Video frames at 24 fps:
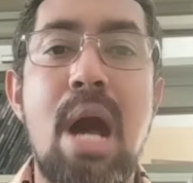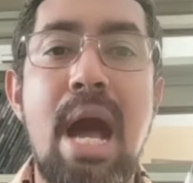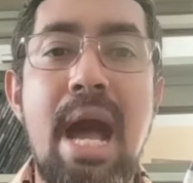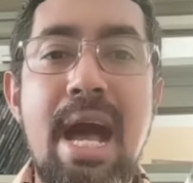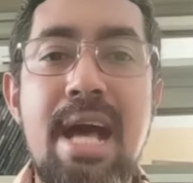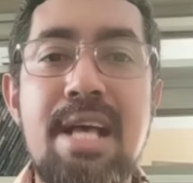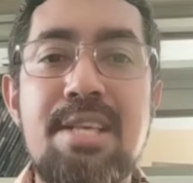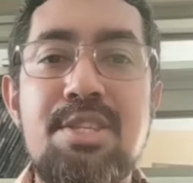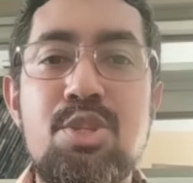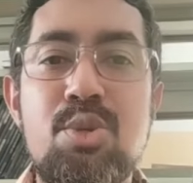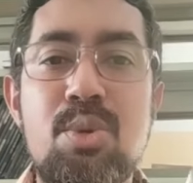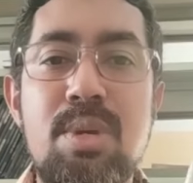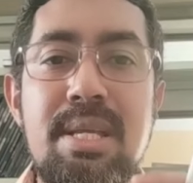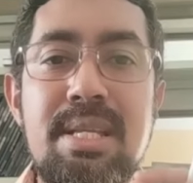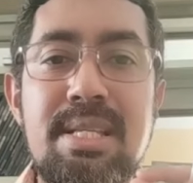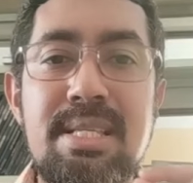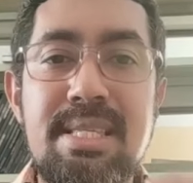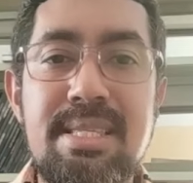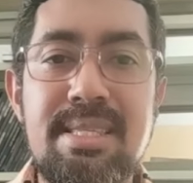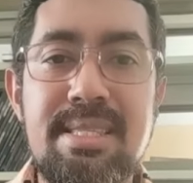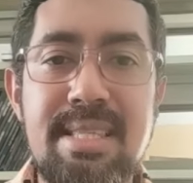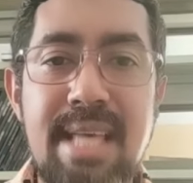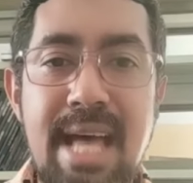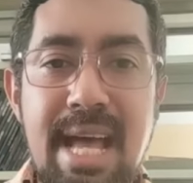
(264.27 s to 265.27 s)
as you
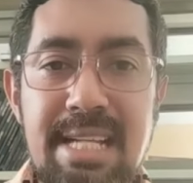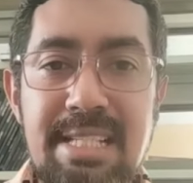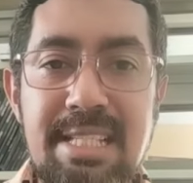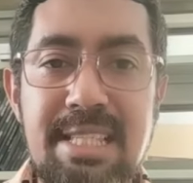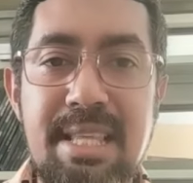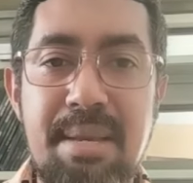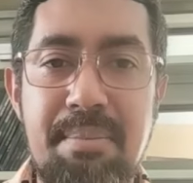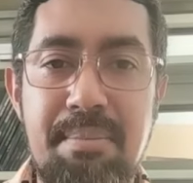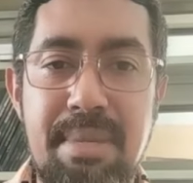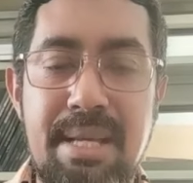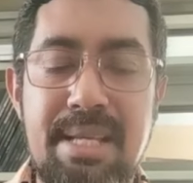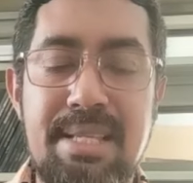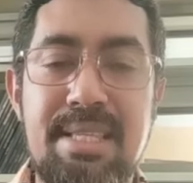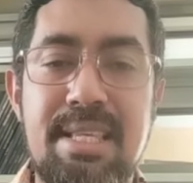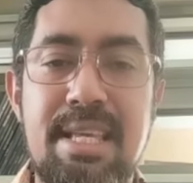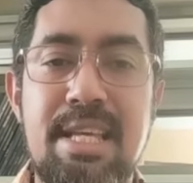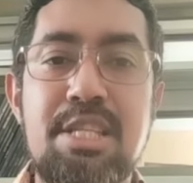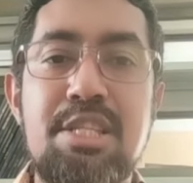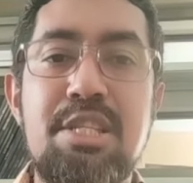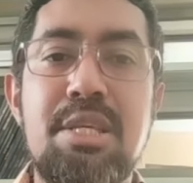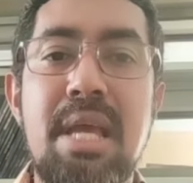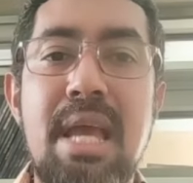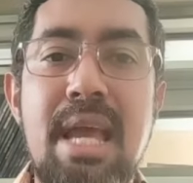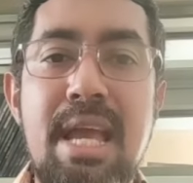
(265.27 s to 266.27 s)
insert the
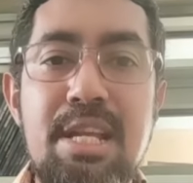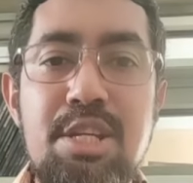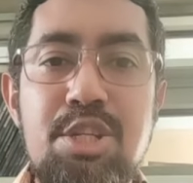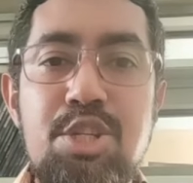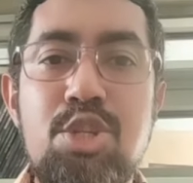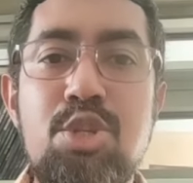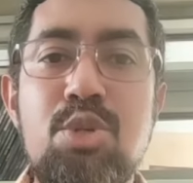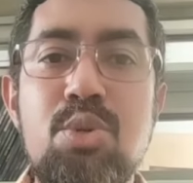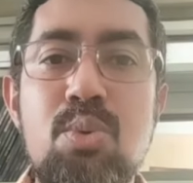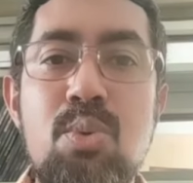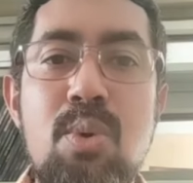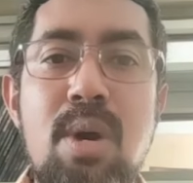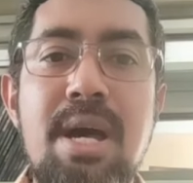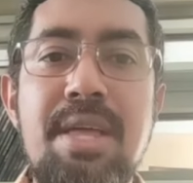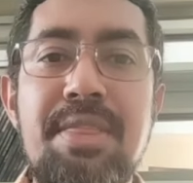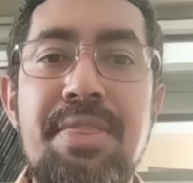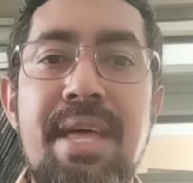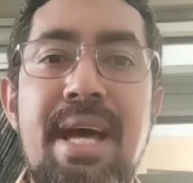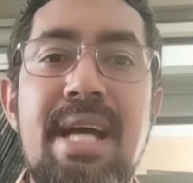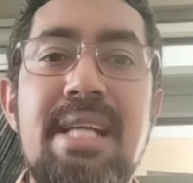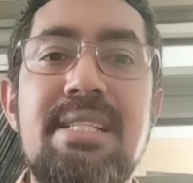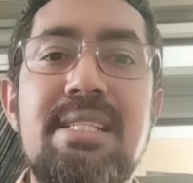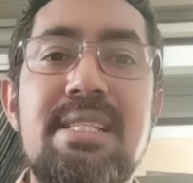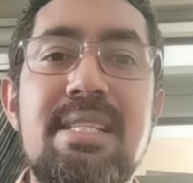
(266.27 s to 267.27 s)
message, ensure
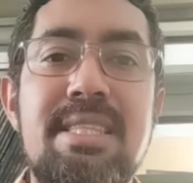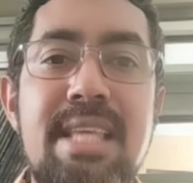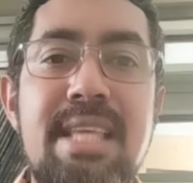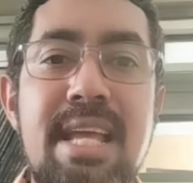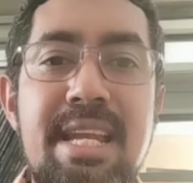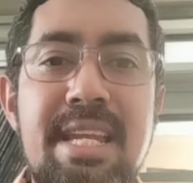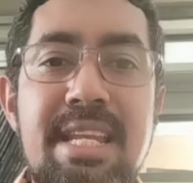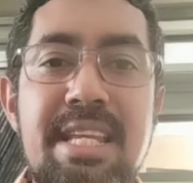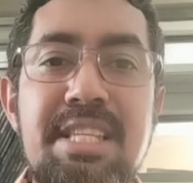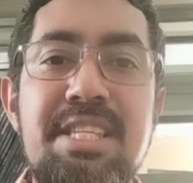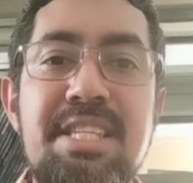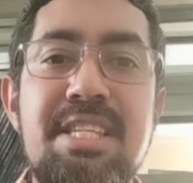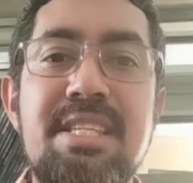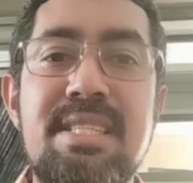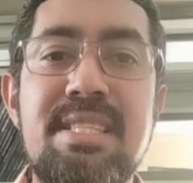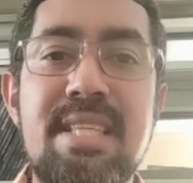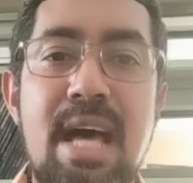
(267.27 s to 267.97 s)
that the digits